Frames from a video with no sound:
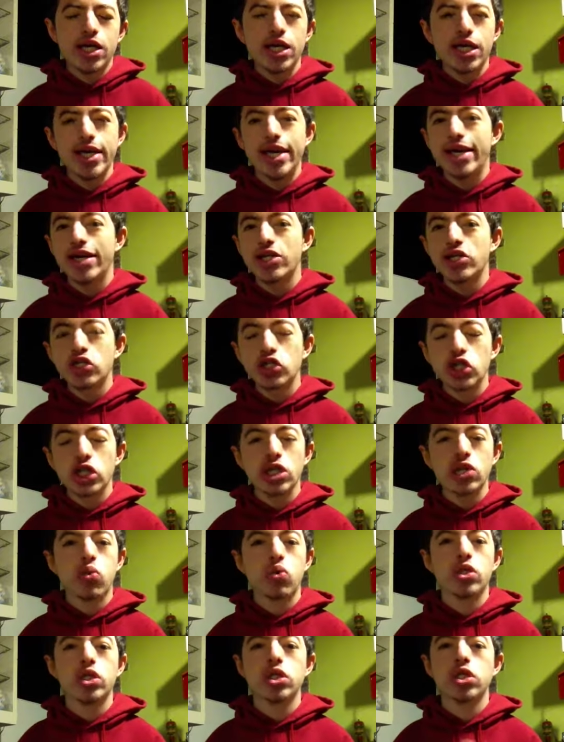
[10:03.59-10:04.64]
he
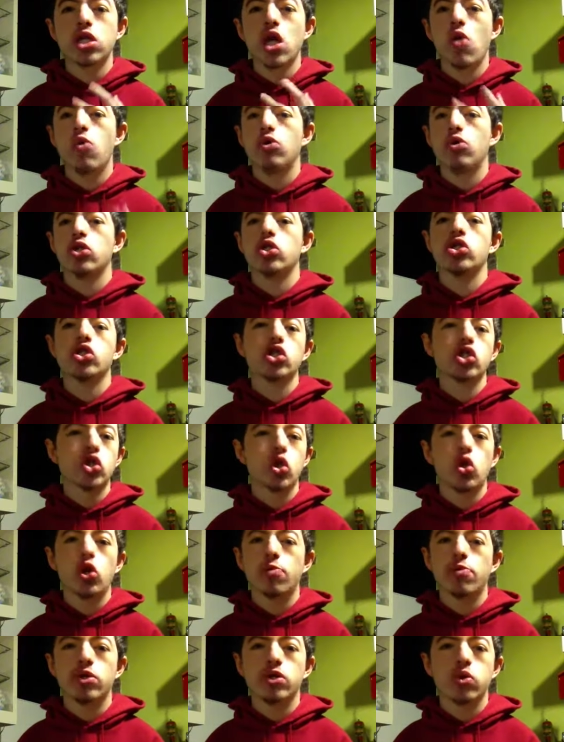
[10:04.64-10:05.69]
just was so
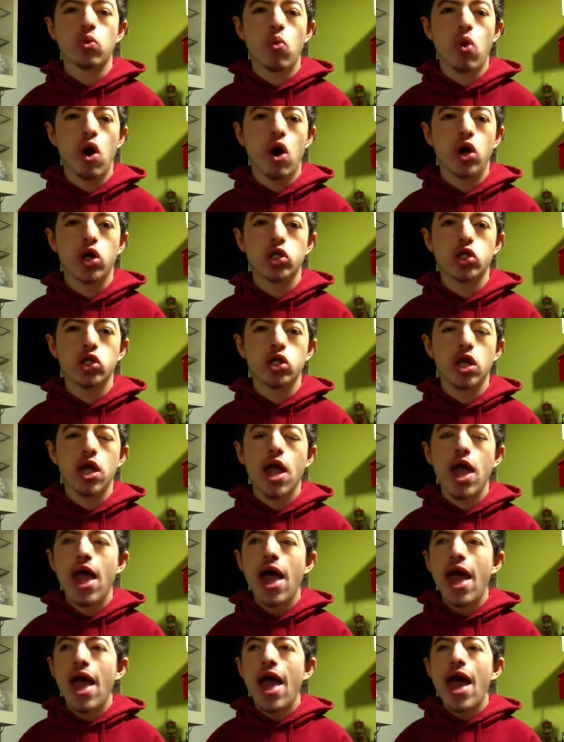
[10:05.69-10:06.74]
enjoyable to watch.
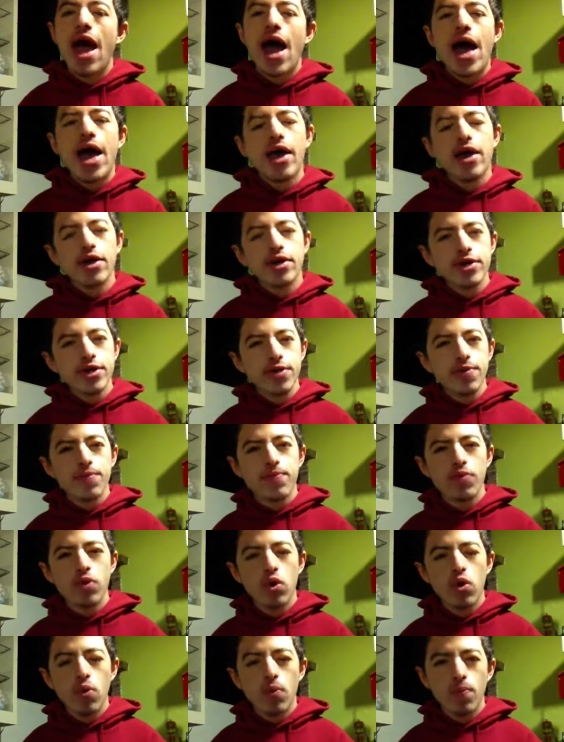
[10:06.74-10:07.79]
And,
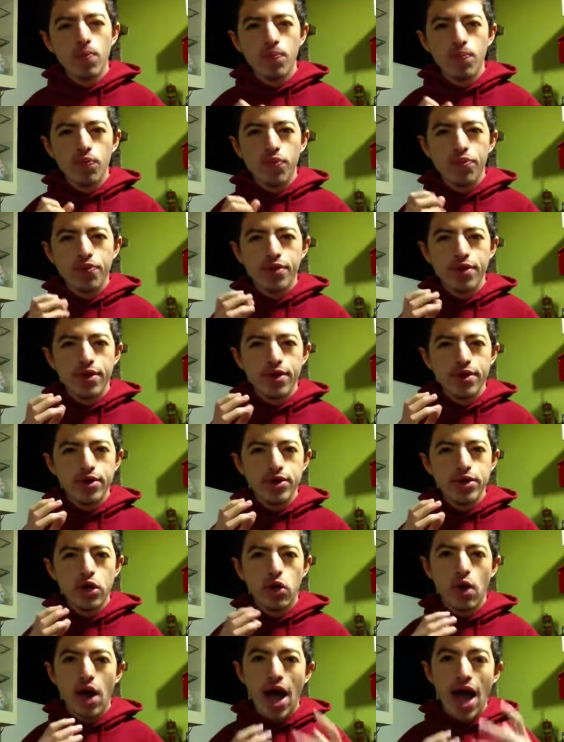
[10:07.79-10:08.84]
you
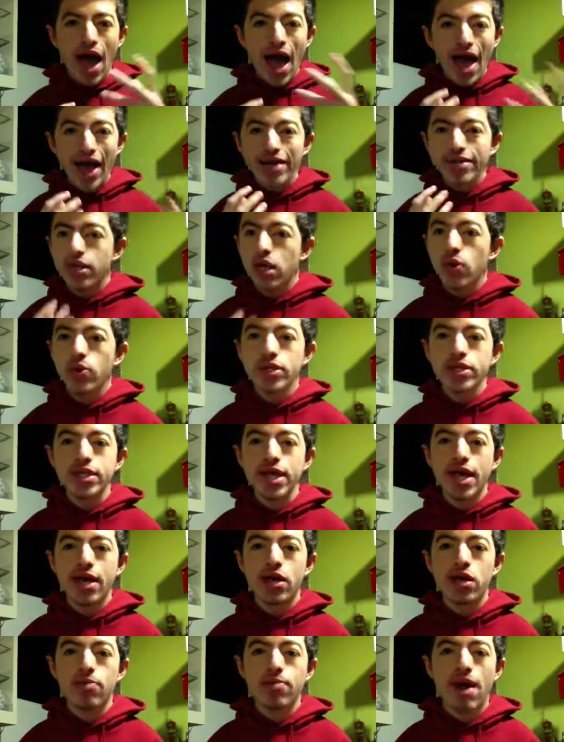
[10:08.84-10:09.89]
know, as I was
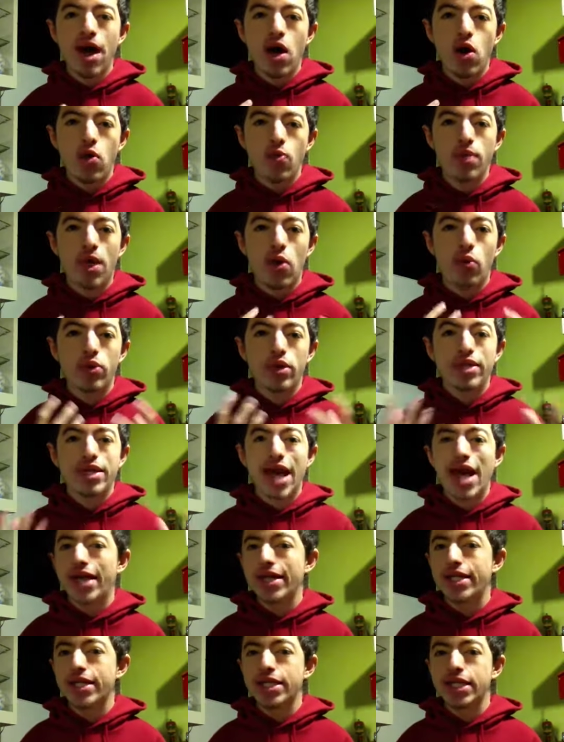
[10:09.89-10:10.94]
saying about that we
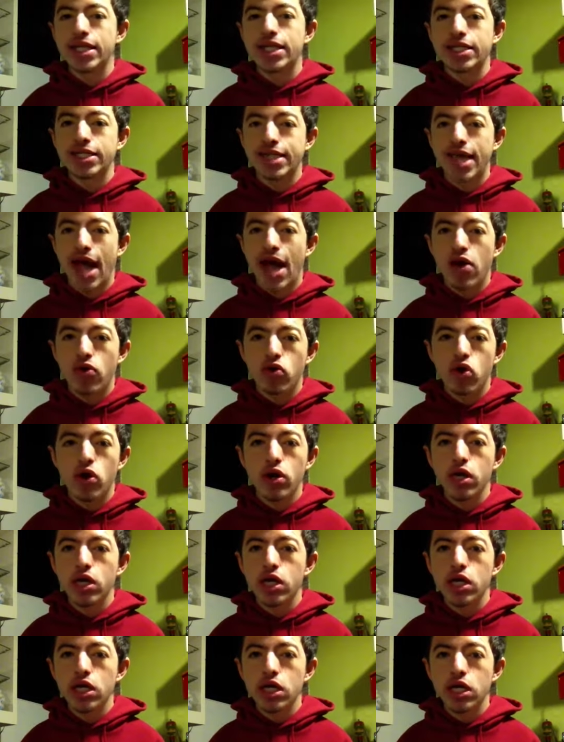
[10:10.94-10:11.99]
get to see
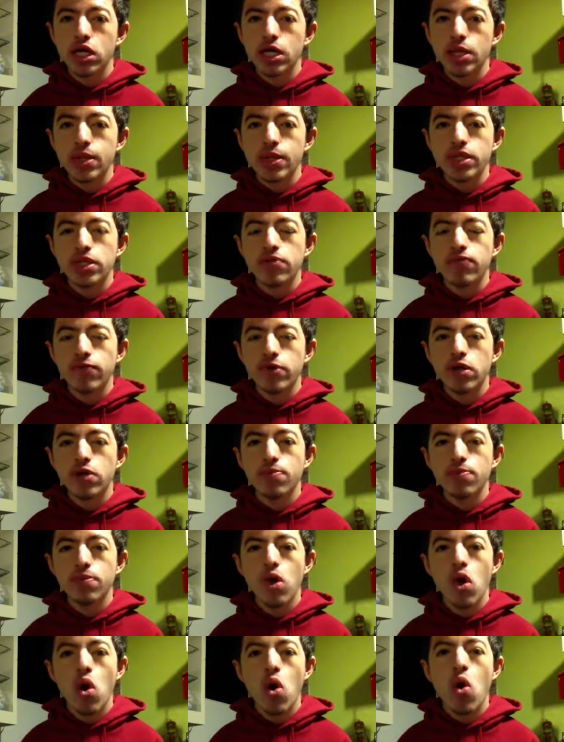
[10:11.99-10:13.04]
Sauron in this
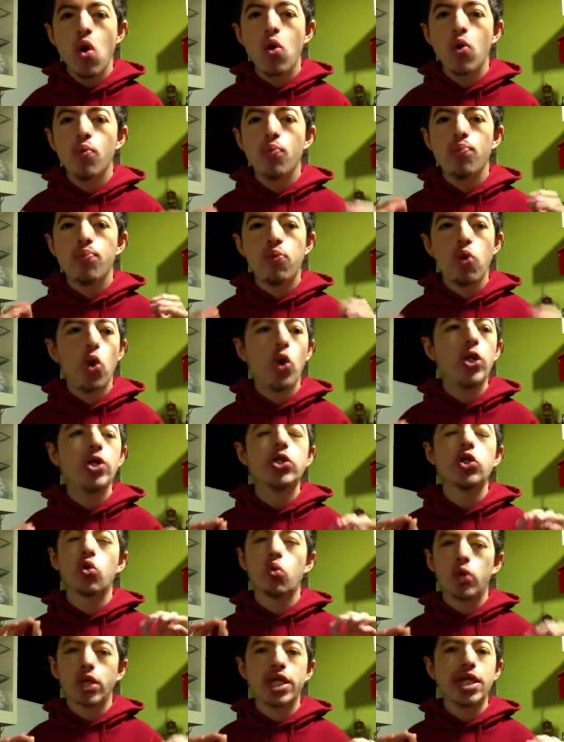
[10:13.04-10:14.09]
film, boy,
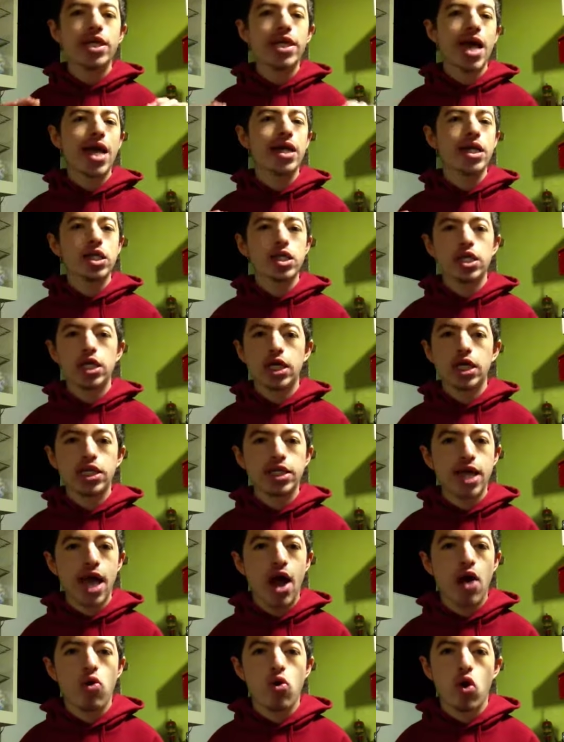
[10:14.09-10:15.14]
do we get to see
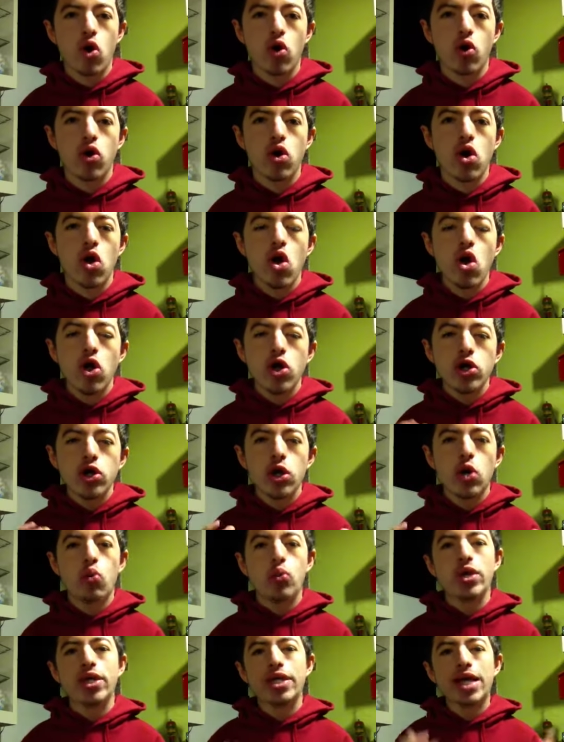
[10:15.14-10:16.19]
Sauron. You
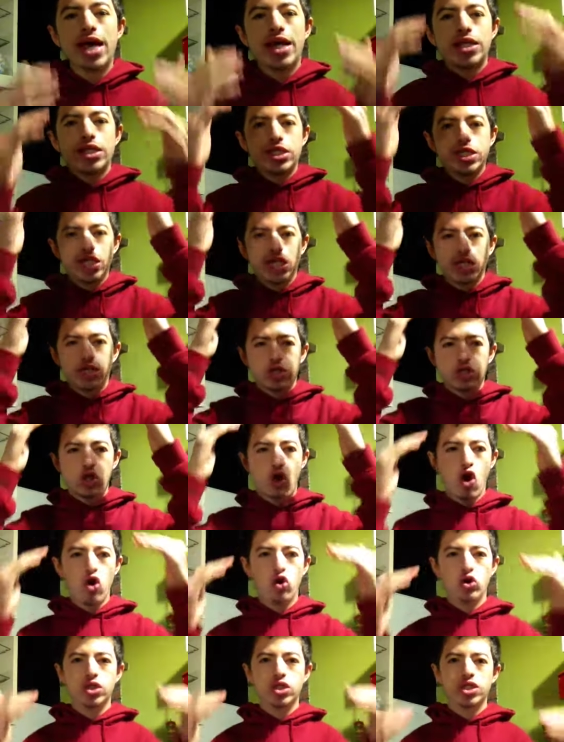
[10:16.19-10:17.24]
know, we get to see this
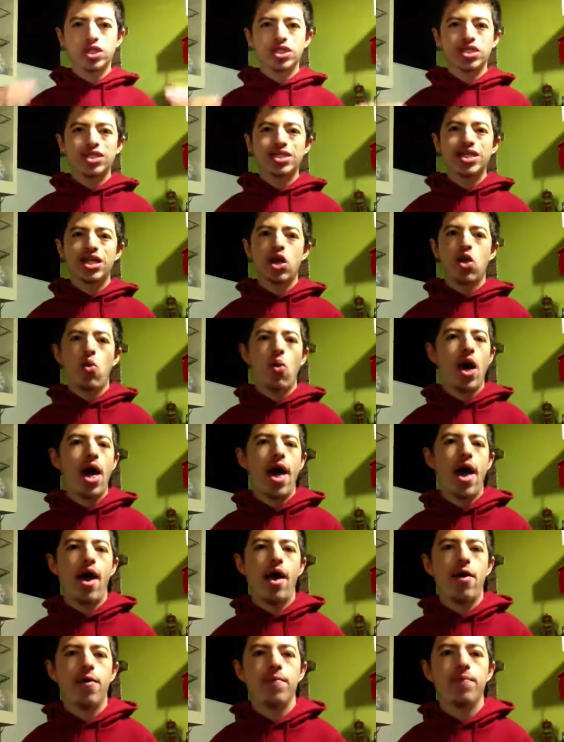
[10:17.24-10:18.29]
whole
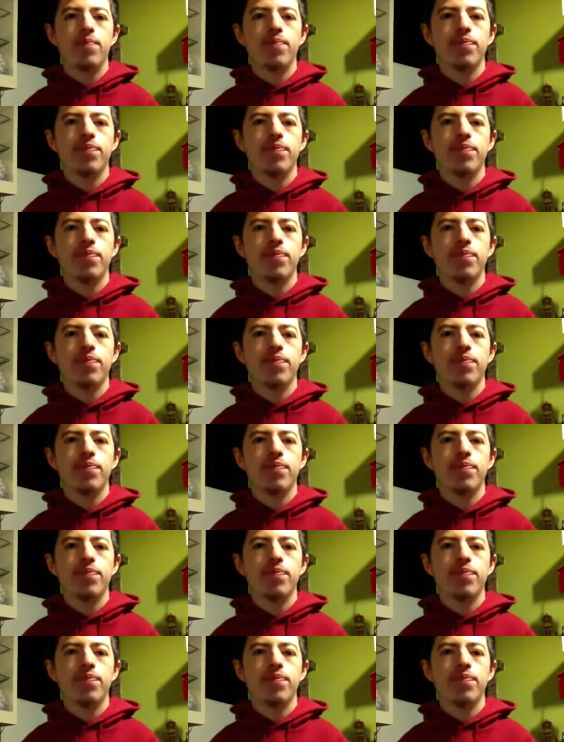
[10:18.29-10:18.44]
silhouette